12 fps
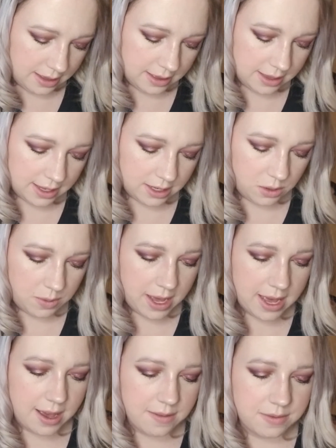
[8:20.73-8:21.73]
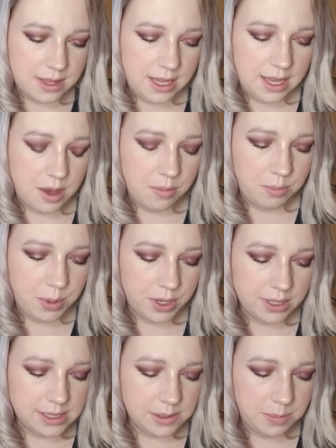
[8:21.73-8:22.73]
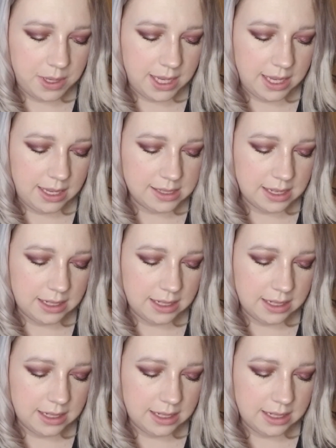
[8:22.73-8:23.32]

Then you have the Burt's Bees